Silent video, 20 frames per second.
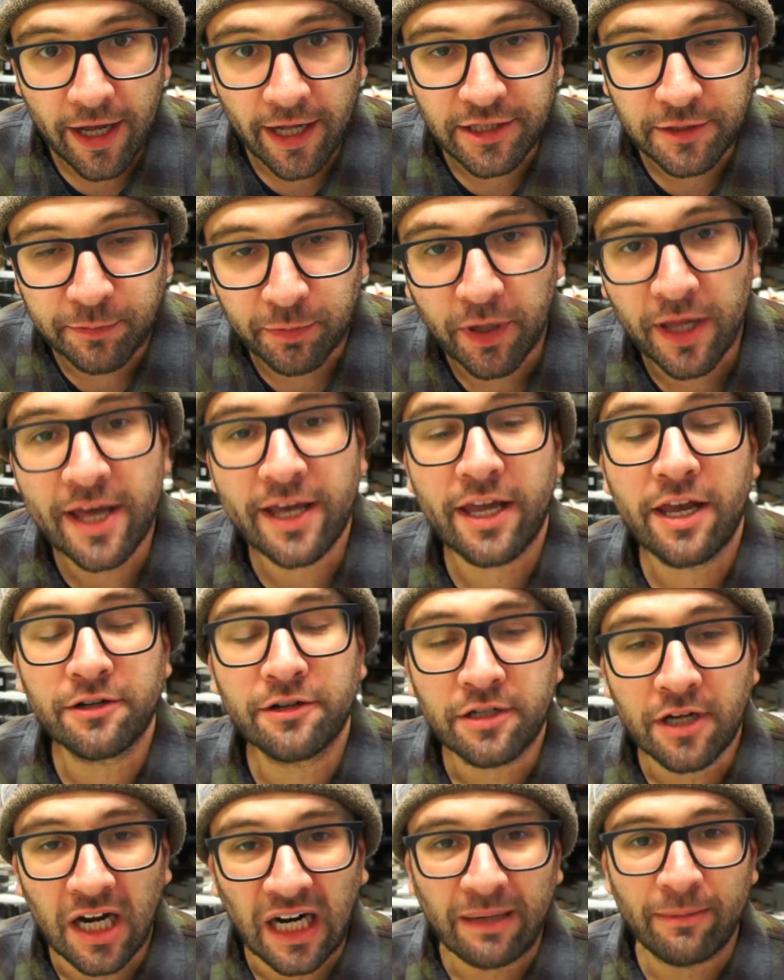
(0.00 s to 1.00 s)
it's Blake
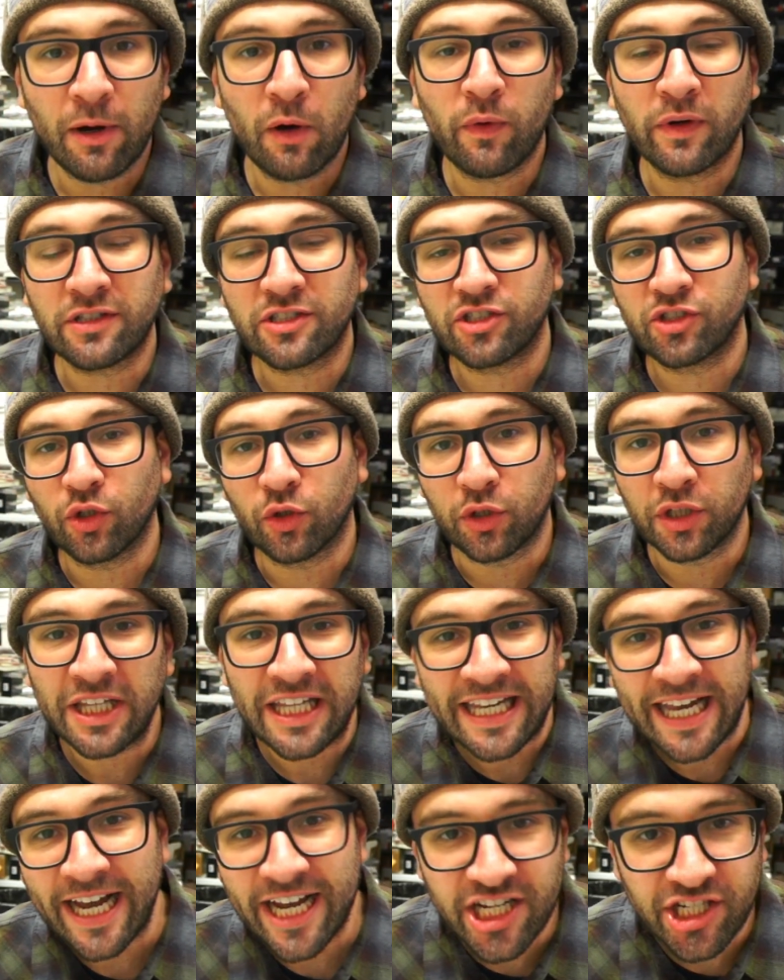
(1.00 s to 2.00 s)
here talking about what
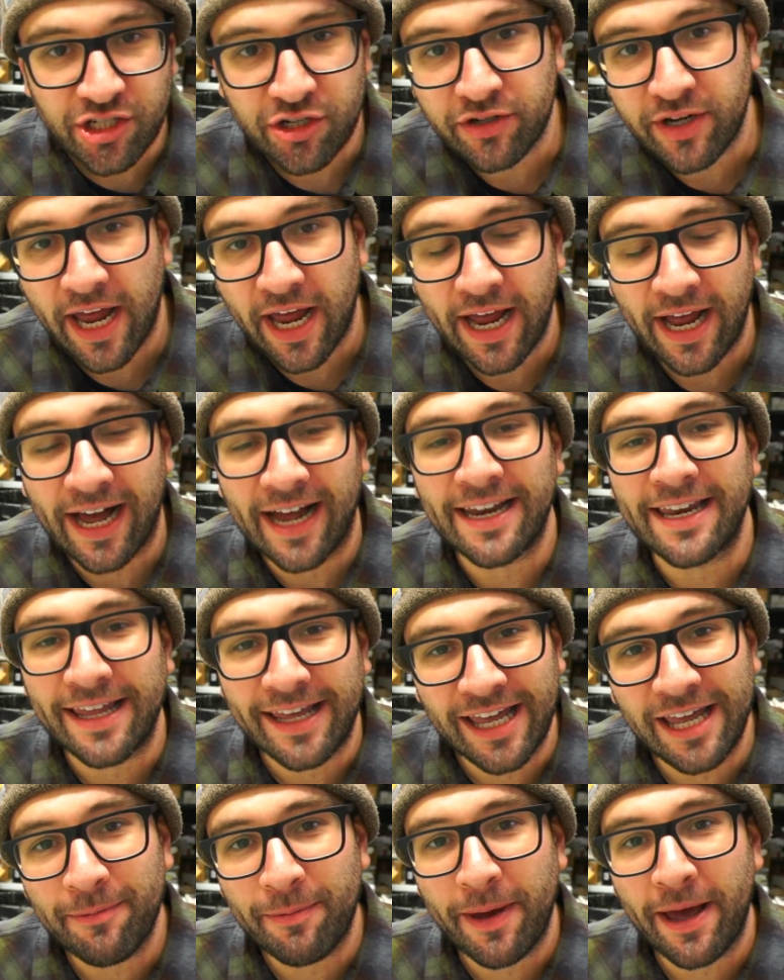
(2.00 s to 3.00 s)
sold yesterday on
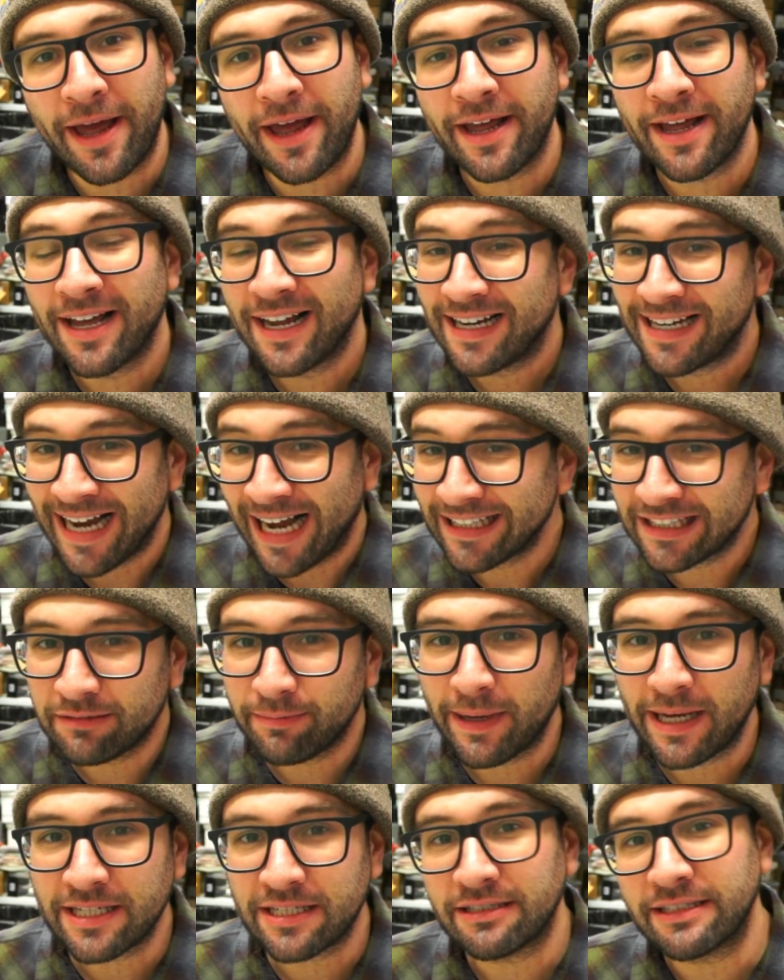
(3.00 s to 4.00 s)
eBay. Not
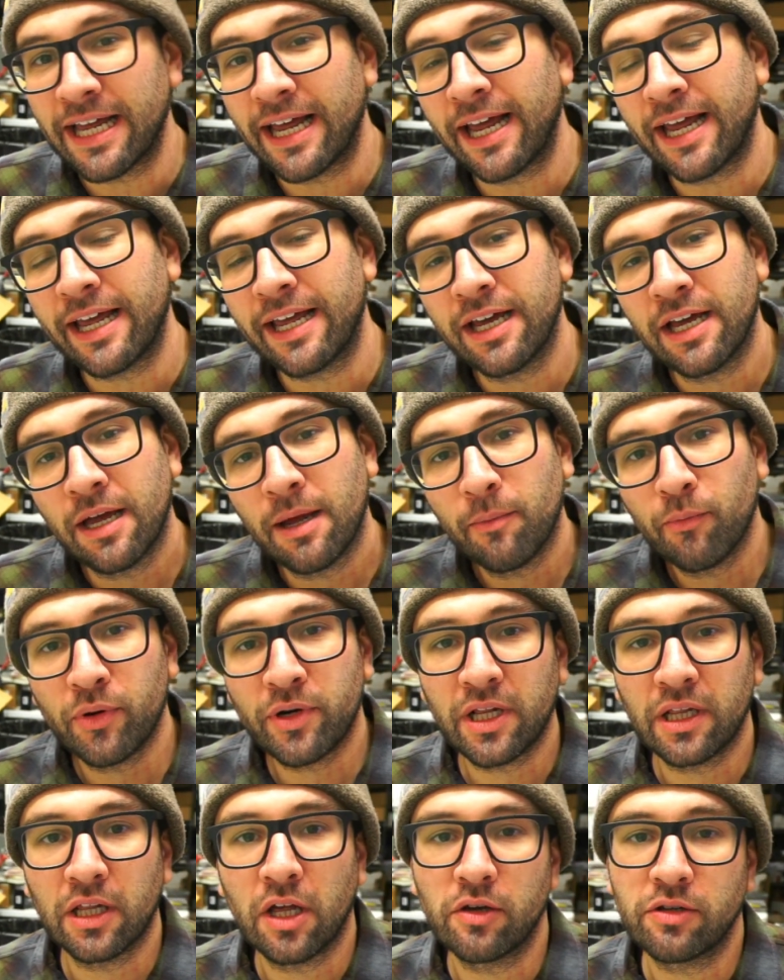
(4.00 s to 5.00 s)
the best day,
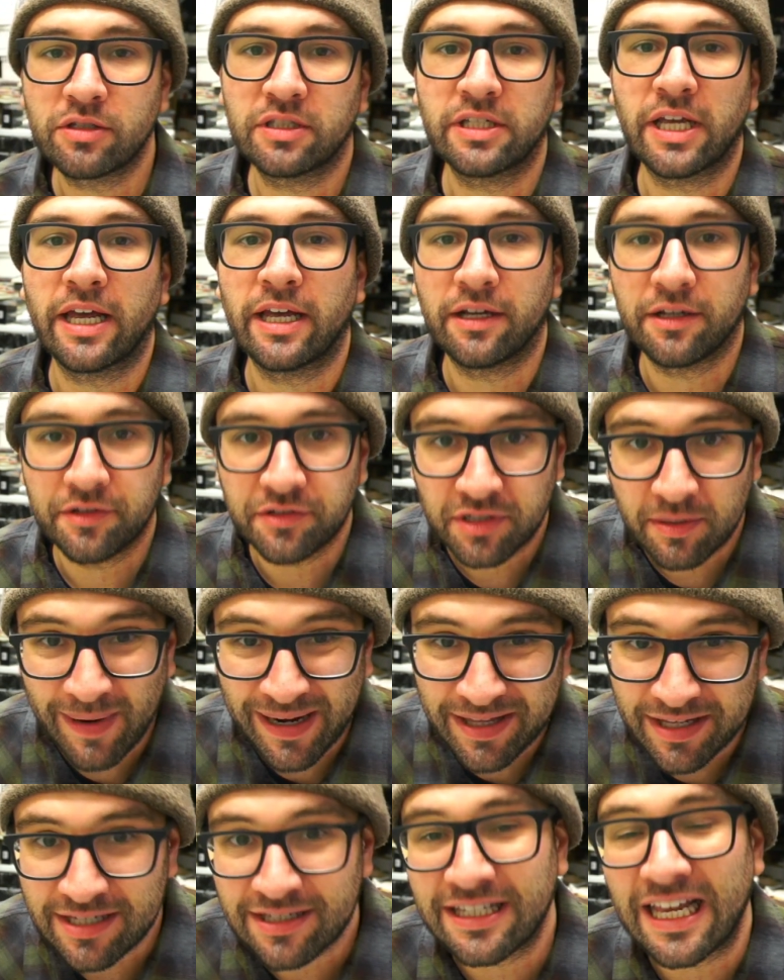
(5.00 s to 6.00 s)
pretty low sales,
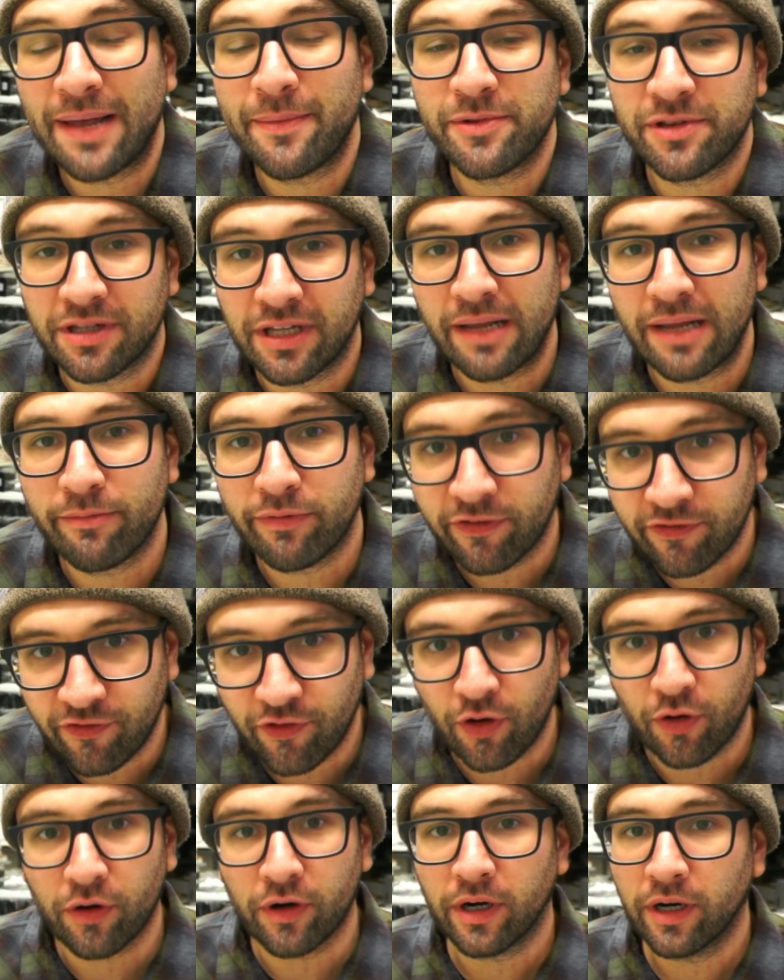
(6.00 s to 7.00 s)
about the same as the day
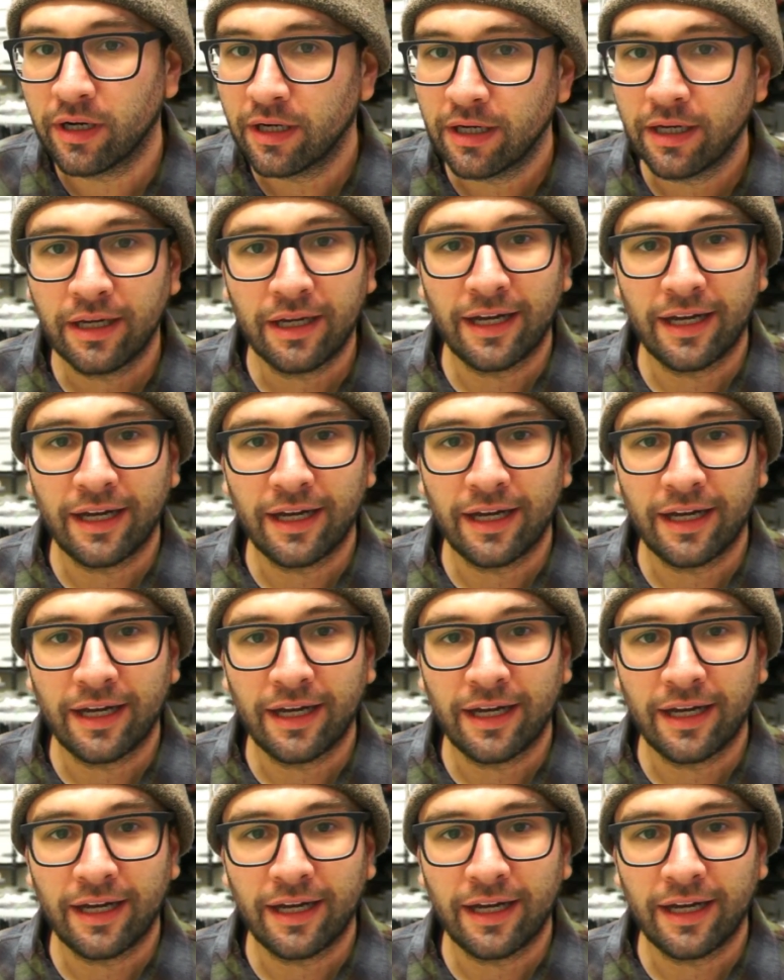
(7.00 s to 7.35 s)
before.